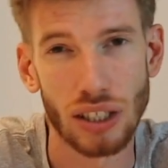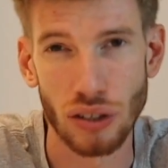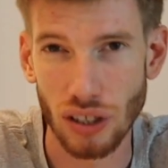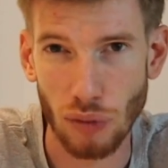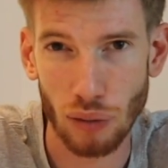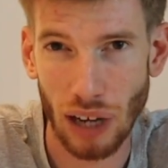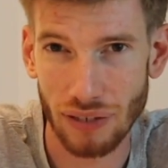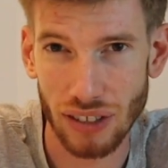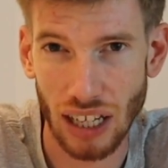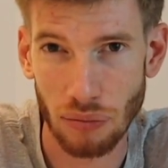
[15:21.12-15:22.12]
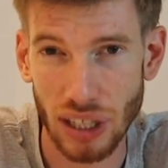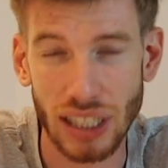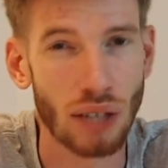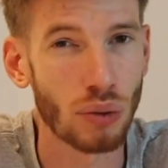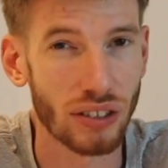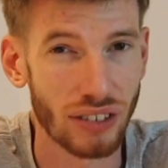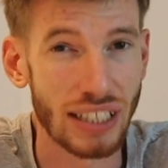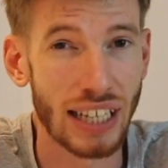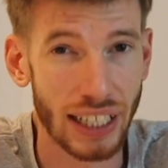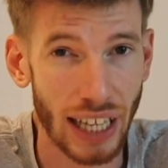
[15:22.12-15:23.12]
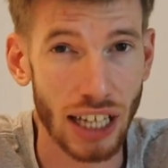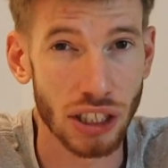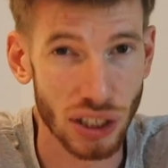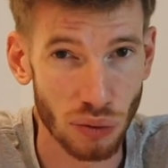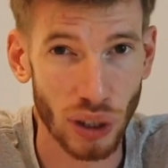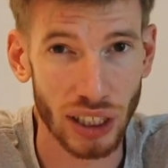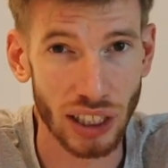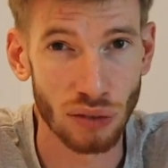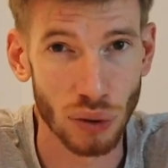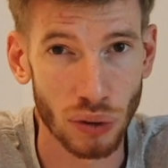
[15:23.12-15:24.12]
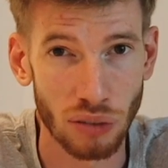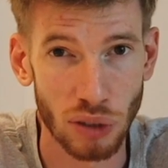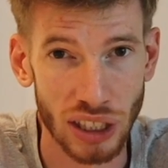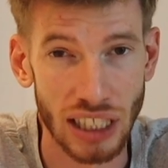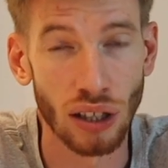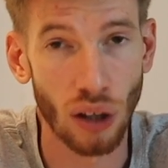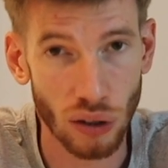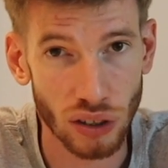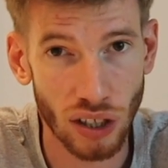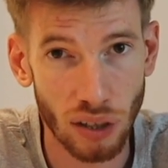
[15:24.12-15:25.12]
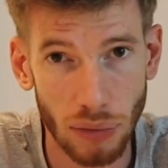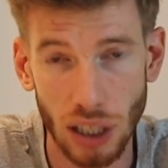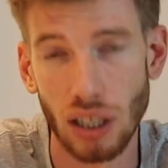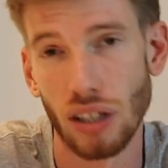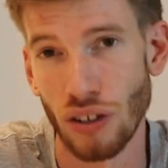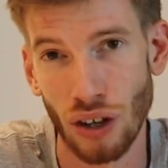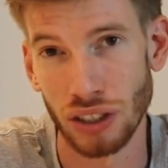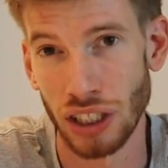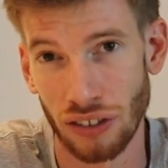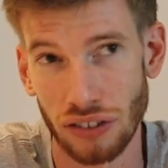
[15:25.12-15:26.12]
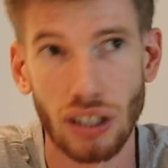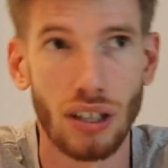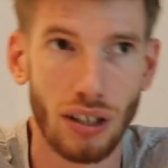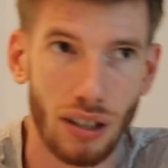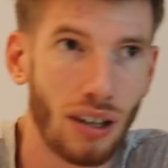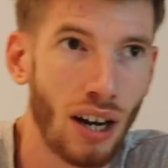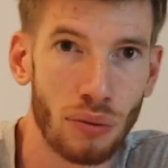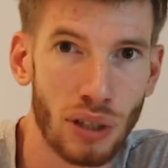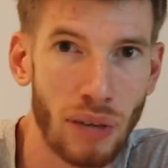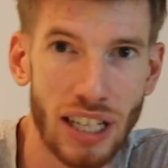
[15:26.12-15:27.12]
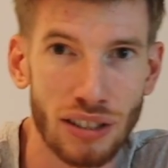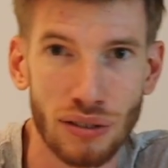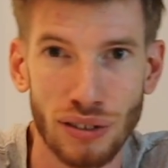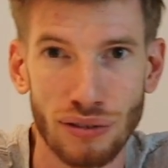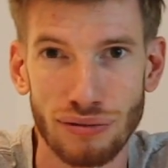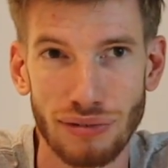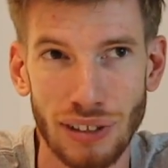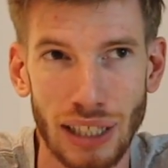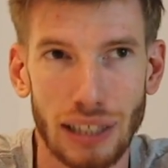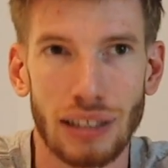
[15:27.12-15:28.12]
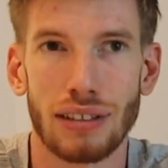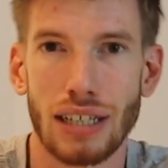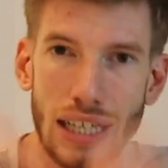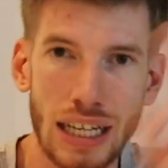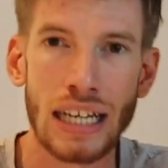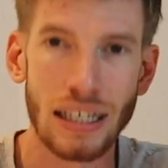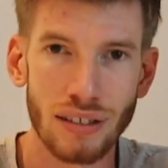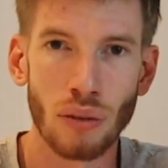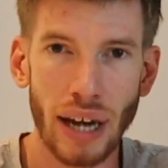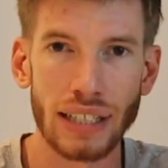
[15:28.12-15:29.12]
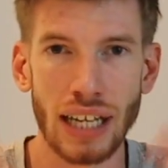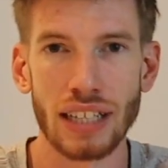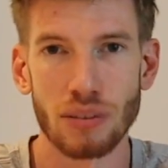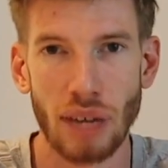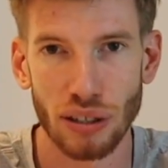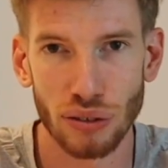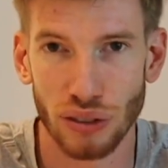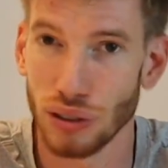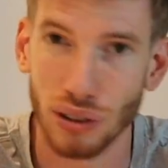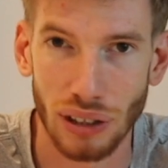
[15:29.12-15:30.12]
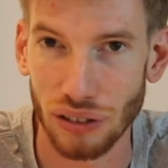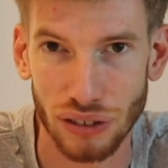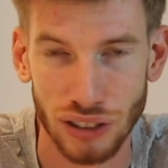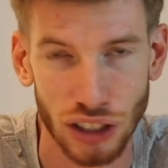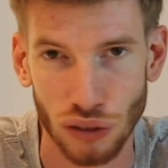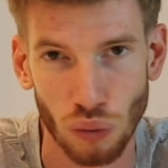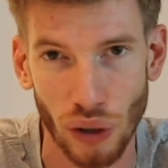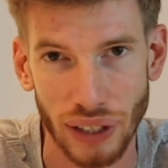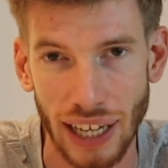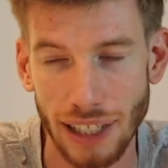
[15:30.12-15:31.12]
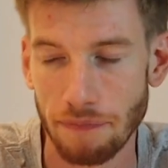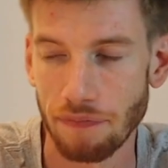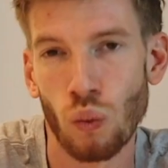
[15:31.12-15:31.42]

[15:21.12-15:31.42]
UniMelb have the same thing. They want to see dedication to working in a rural community long-term, not just, I want to make use of like an easier way to get into medical school or else you just won't get it.